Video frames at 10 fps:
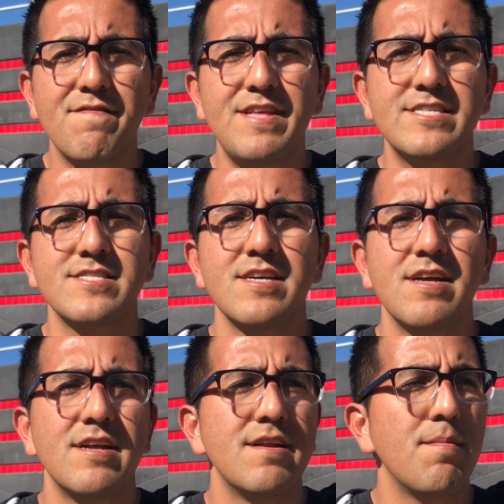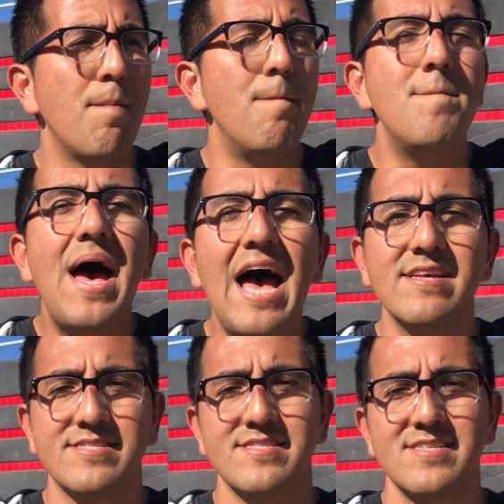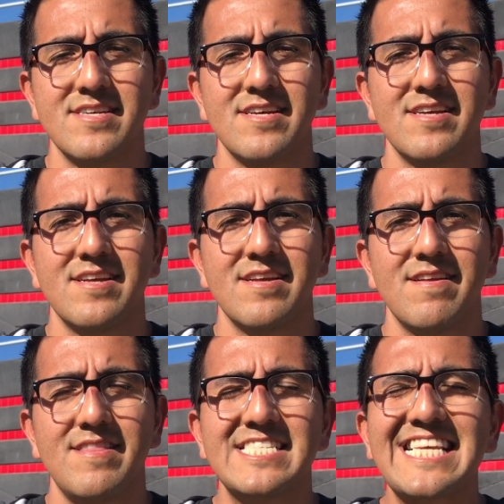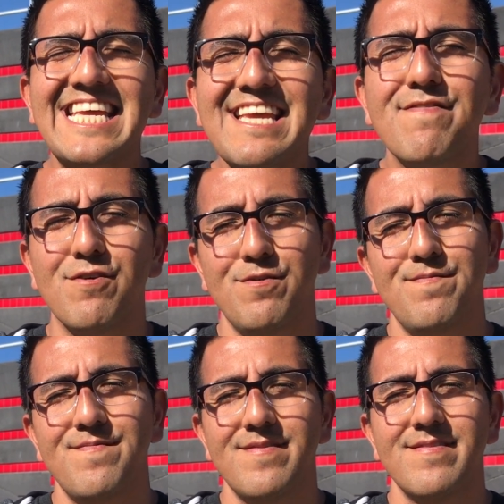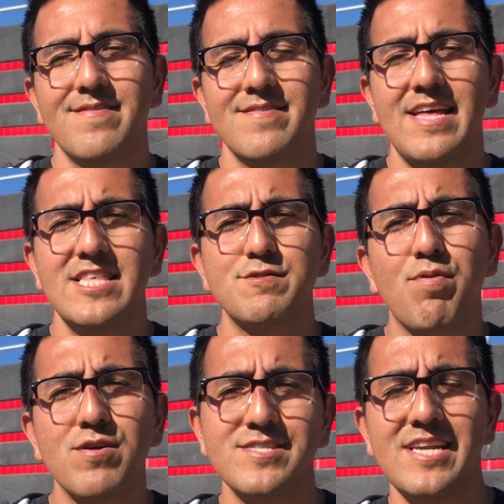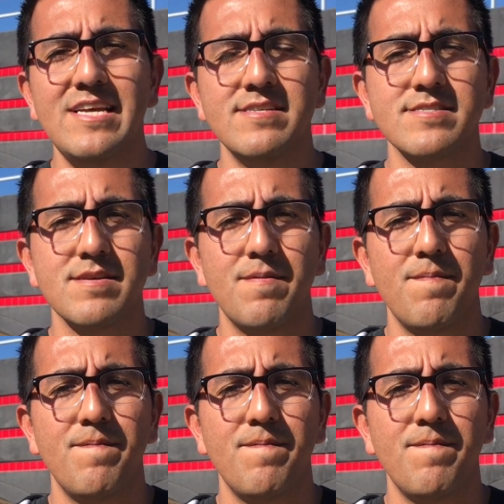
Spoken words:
of this mess, this evil that this person is,